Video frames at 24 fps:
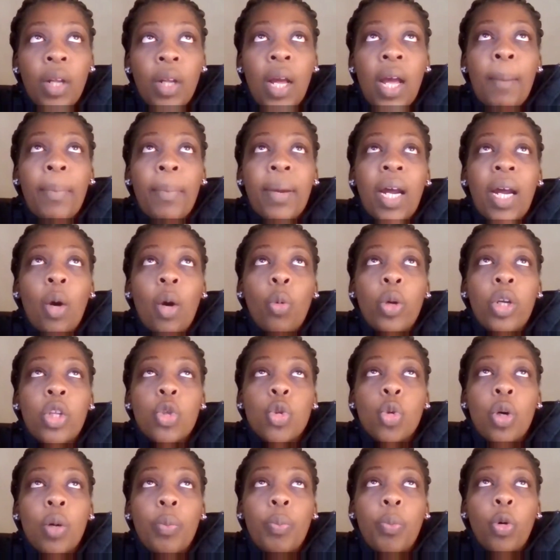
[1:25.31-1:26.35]
but I went to
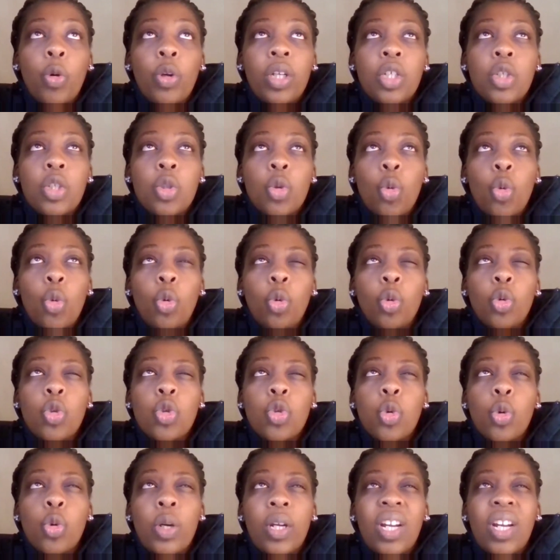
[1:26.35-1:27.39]
a boarding school
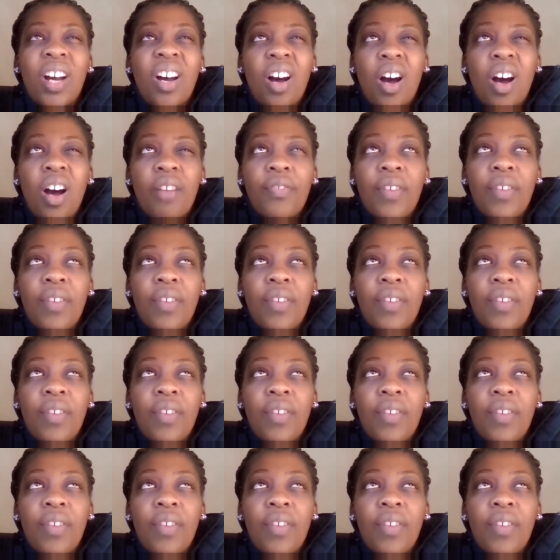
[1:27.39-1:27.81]
2.5